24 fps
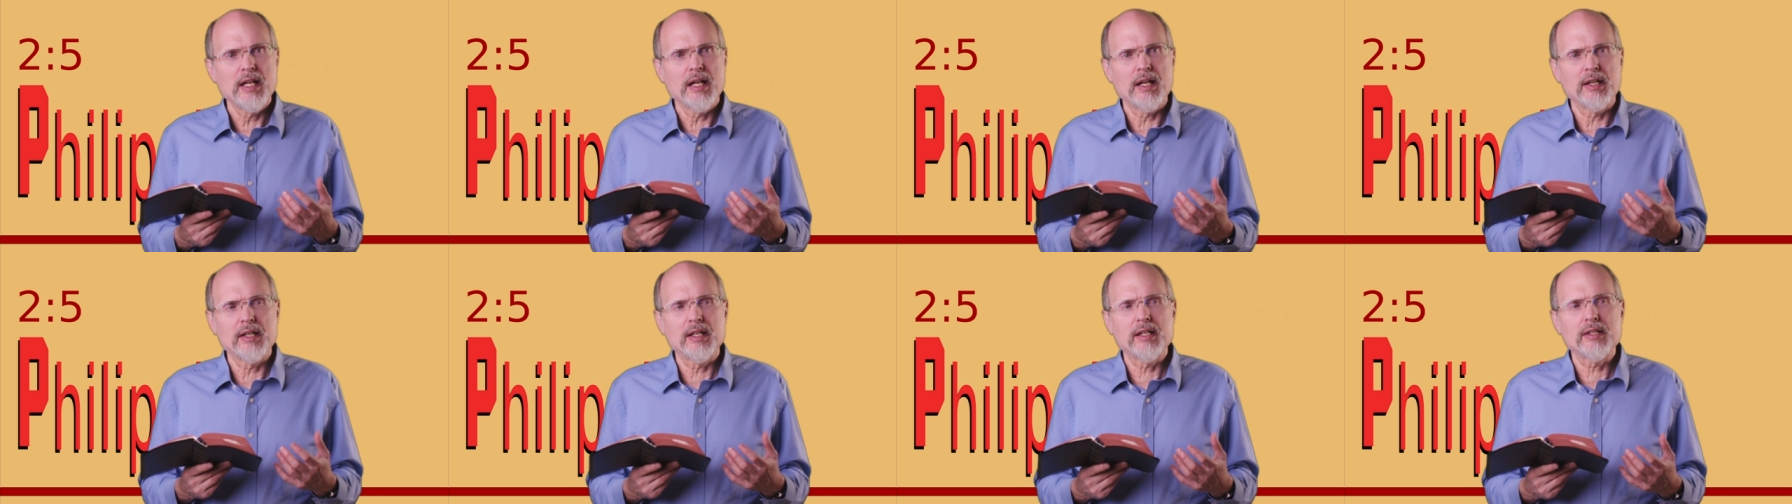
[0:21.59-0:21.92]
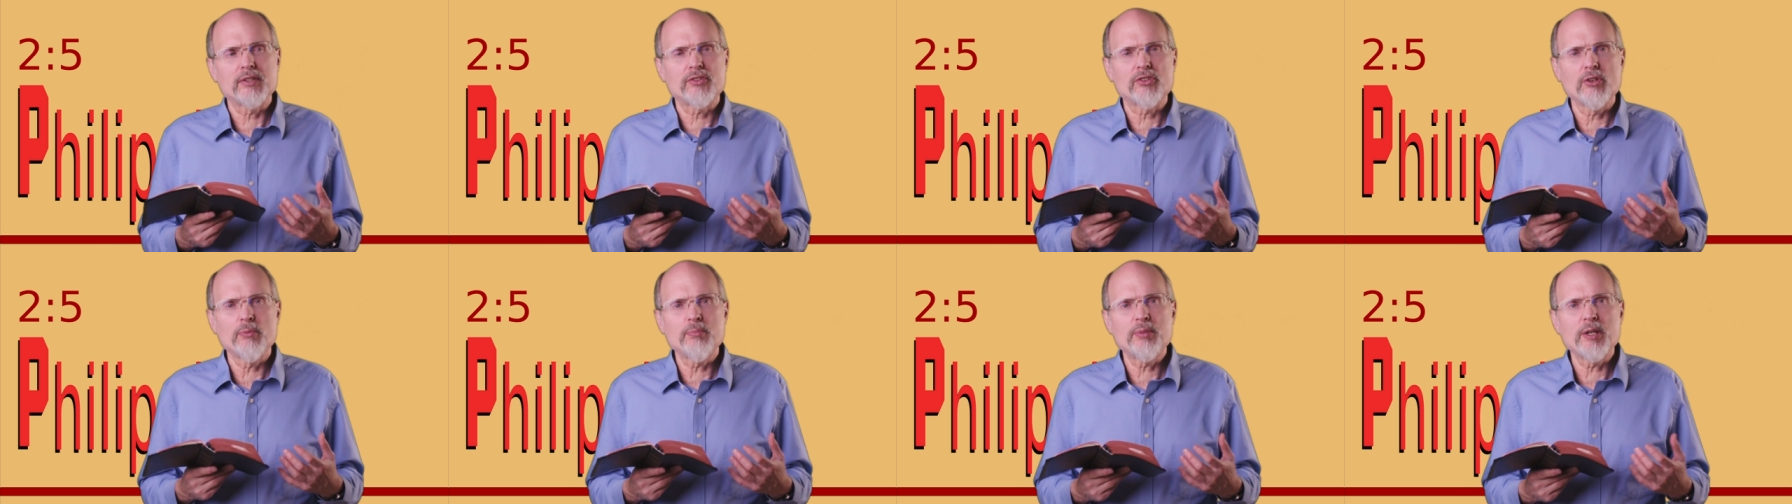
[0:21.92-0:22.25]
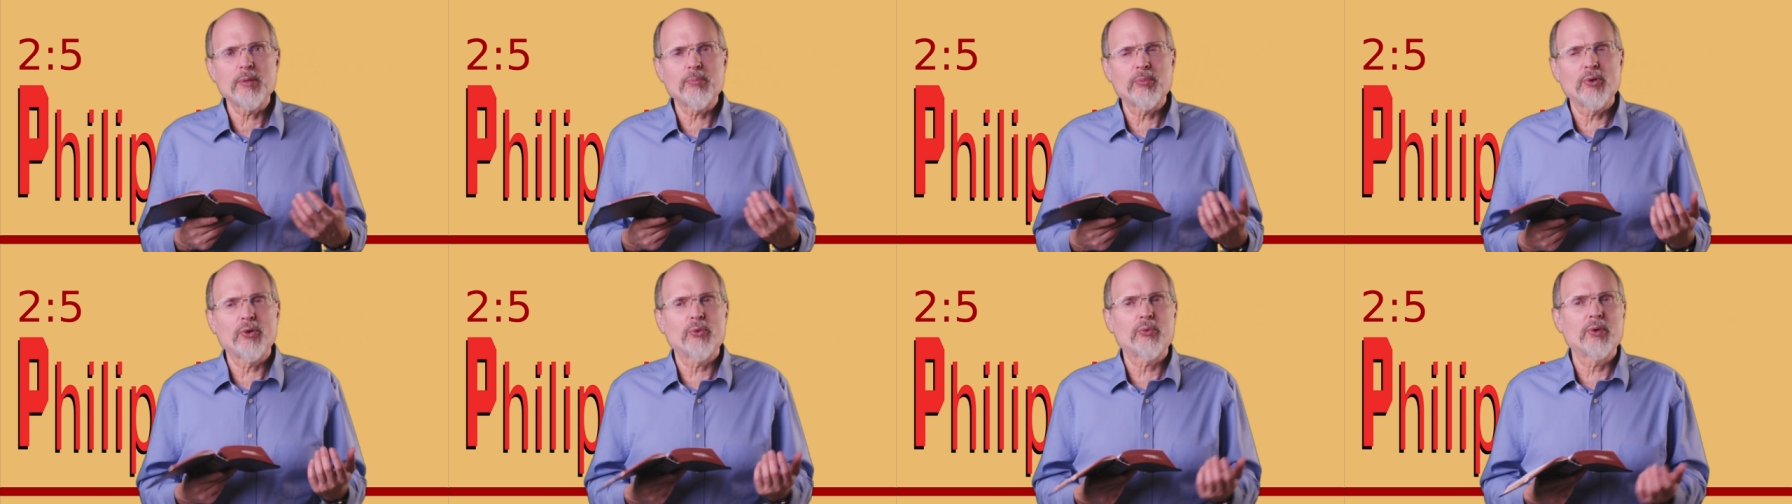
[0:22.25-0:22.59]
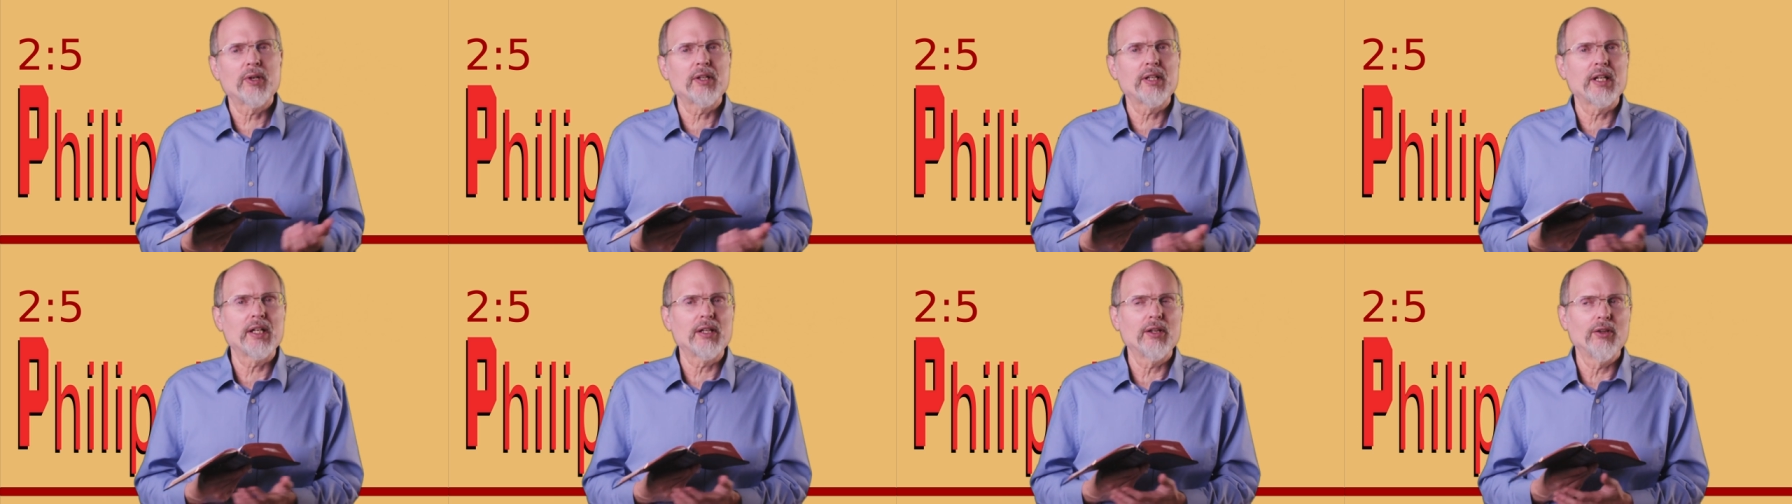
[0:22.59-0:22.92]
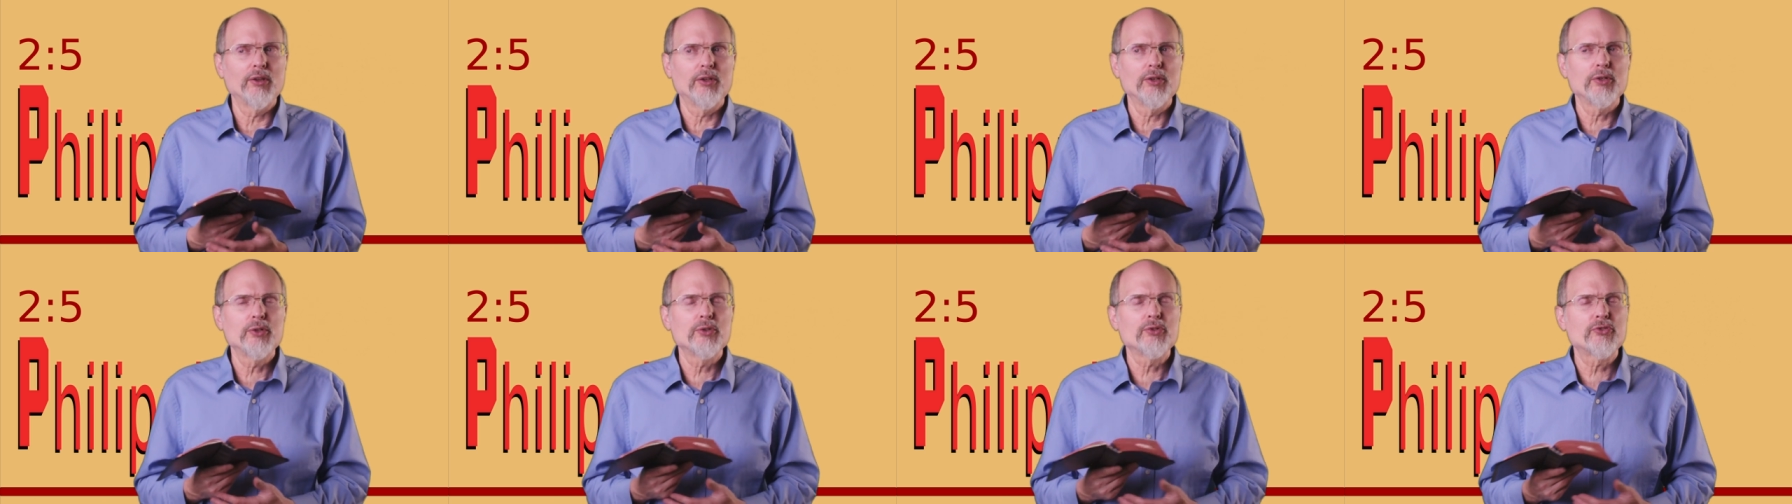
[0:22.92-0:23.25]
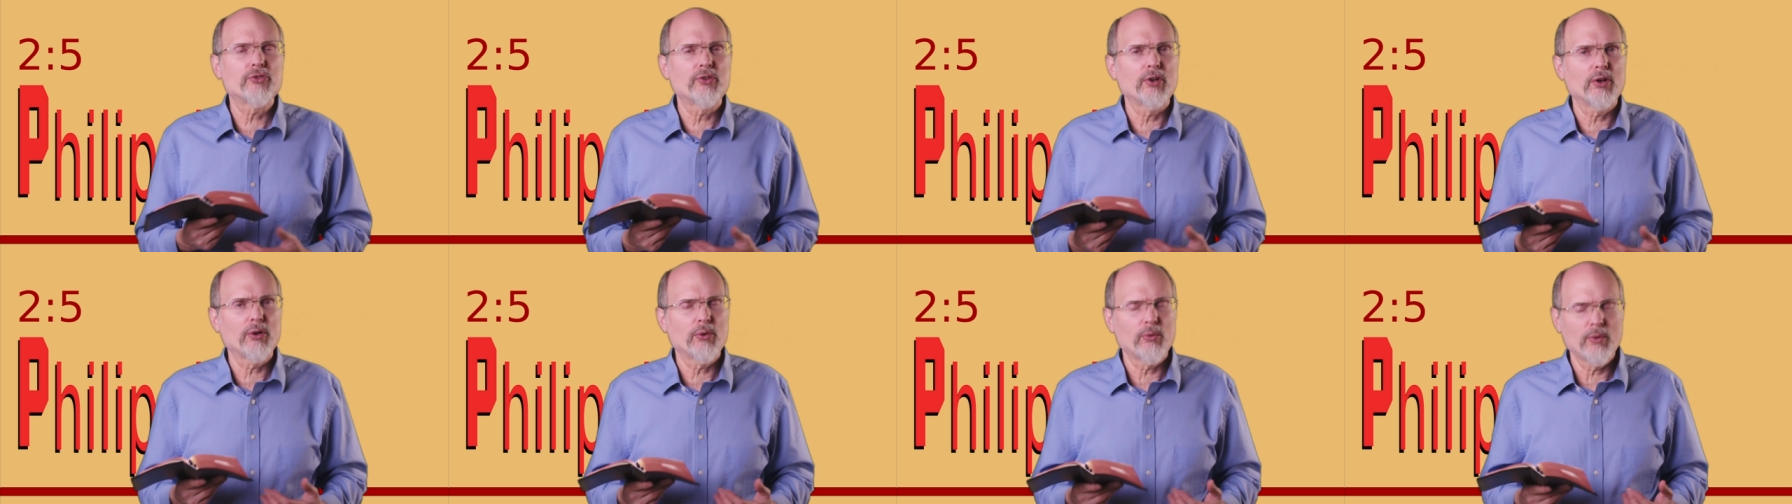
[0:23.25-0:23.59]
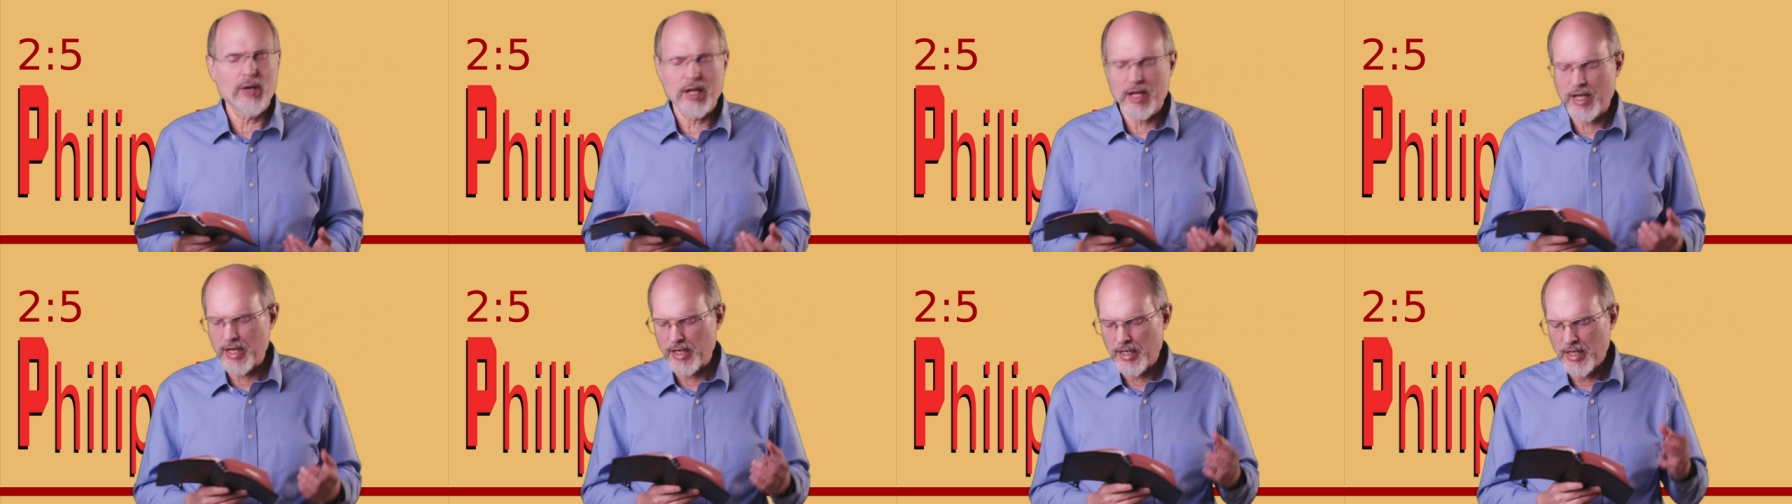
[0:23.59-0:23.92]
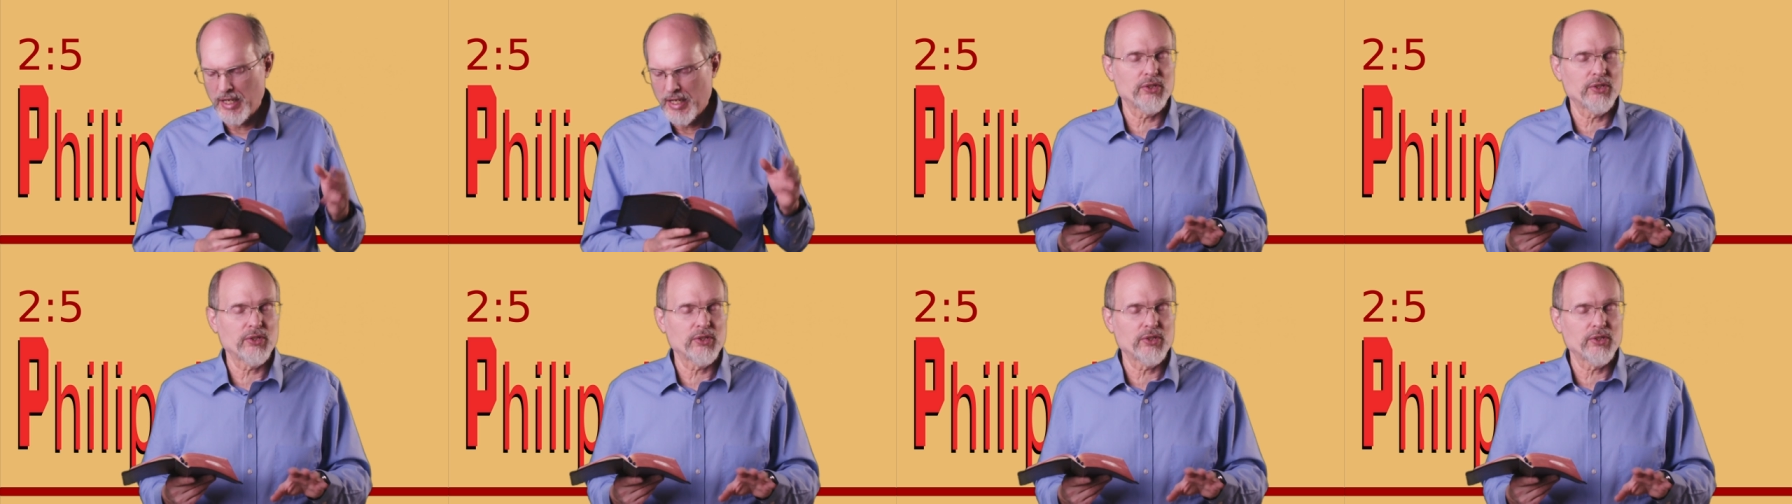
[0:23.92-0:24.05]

and yet some people really lose their way.